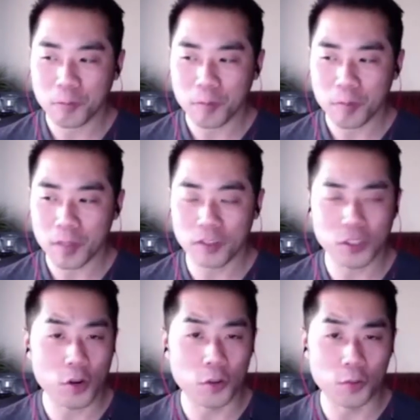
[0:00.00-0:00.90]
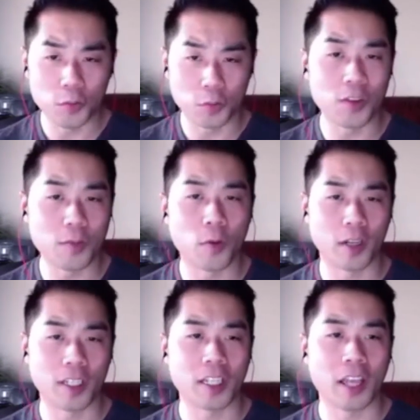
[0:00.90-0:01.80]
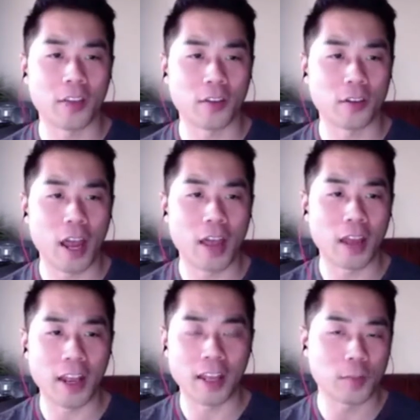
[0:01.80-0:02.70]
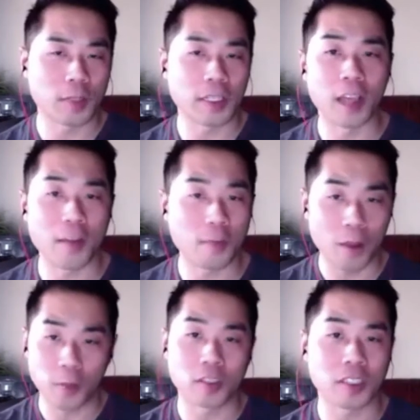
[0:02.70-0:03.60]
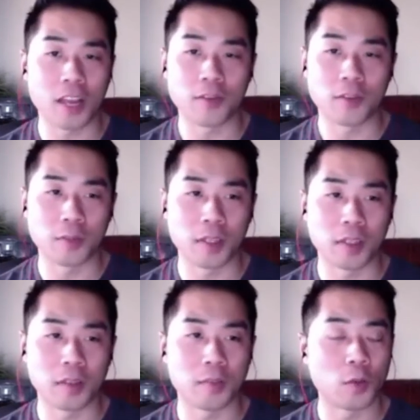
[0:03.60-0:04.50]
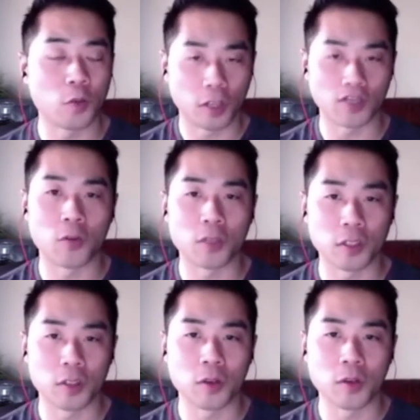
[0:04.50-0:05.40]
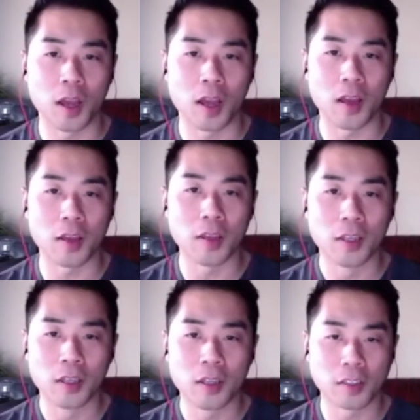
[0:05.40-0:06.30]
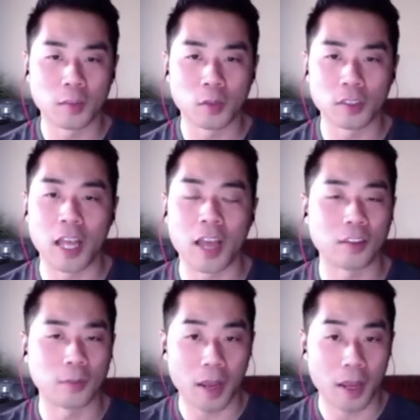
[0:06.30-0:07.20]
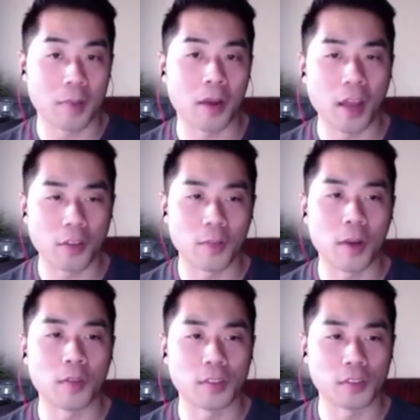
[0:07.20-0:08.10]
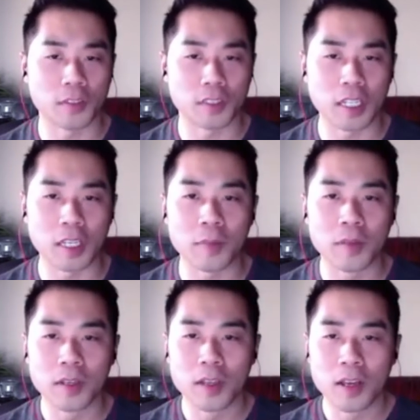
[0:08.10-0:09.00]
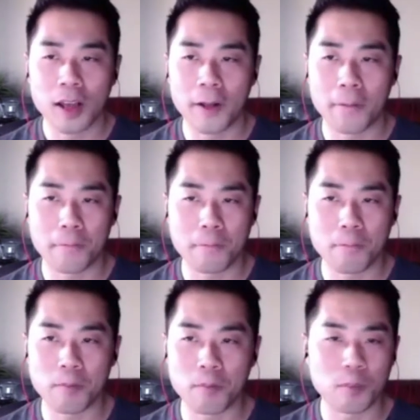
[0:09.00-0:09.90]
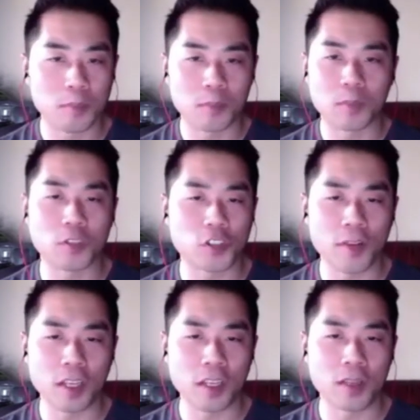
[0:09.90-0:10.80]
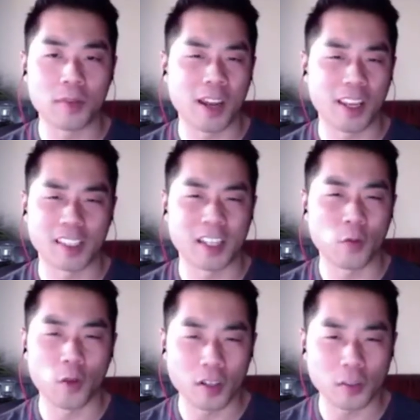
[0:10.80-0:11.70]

so we've been working together at HPD. I personally haven't been working with you. That's mostly handled by other members of the team. Um, do you have any, I guess, any words